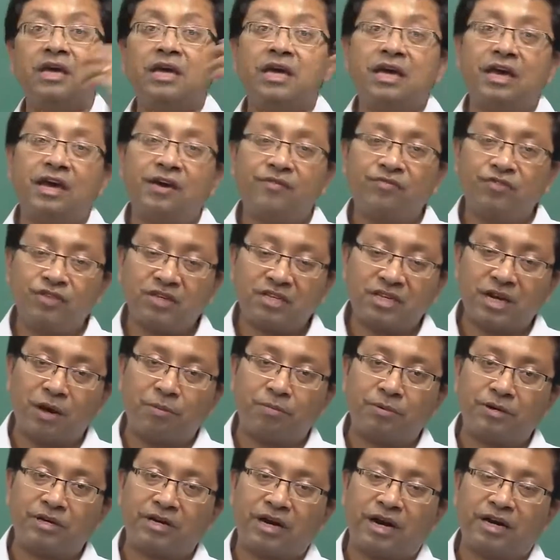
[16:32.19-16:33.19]
If the
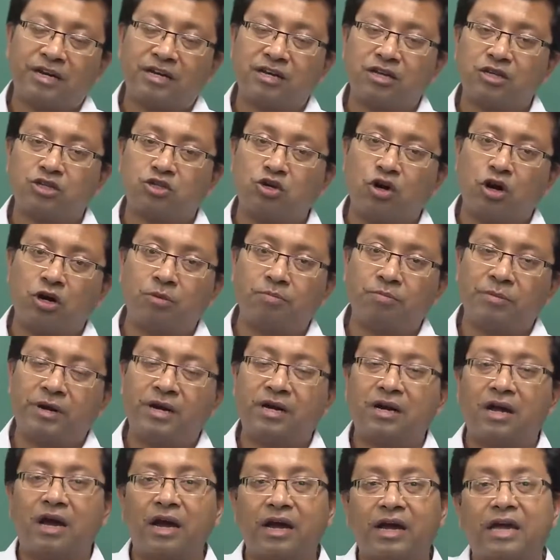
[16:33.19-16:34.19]
stopping criteria is not
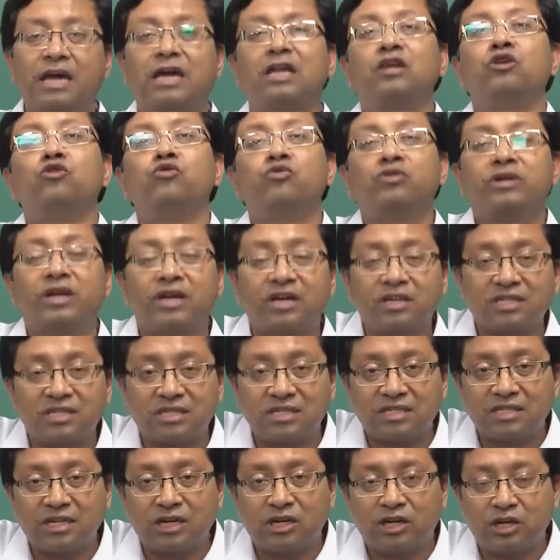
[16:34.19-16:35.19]
met, again you take
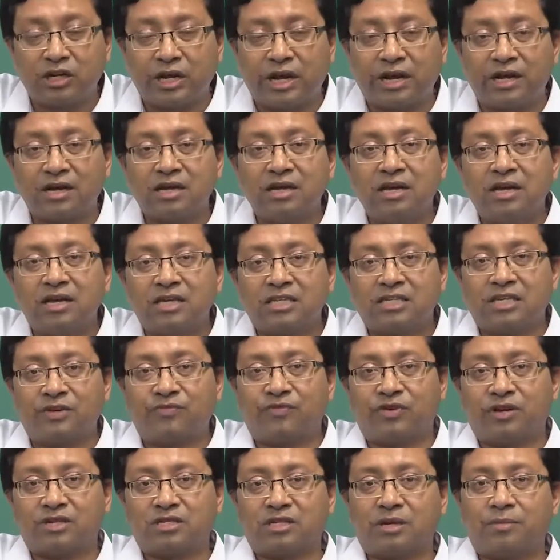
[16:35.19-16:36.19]
say for
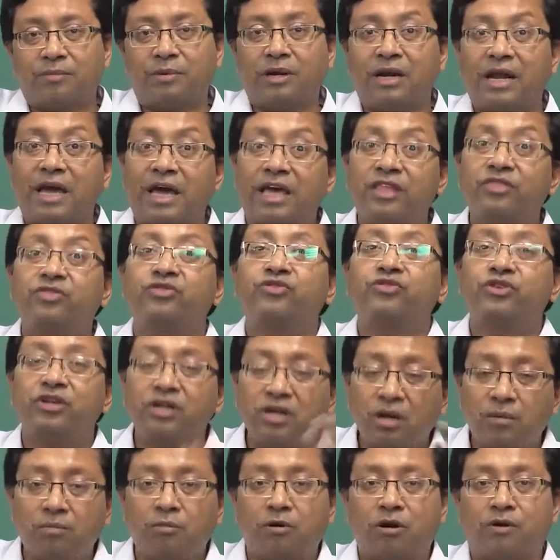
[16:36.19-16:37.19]
example, n3
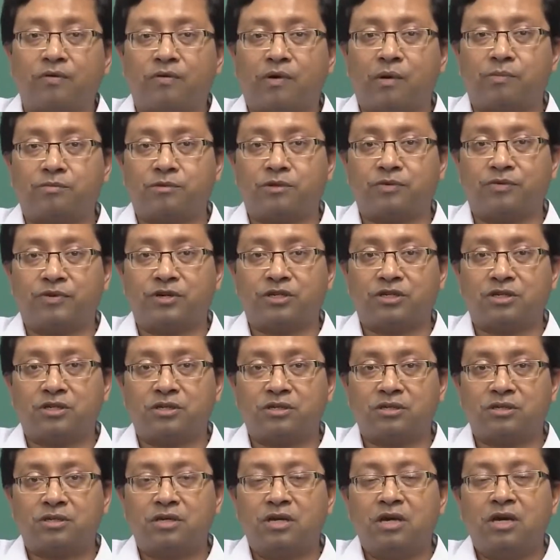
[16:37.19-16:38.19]
number of
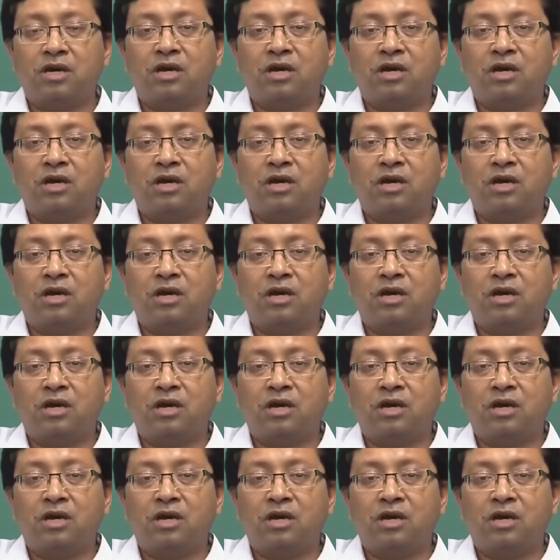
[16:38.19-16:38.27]
observations.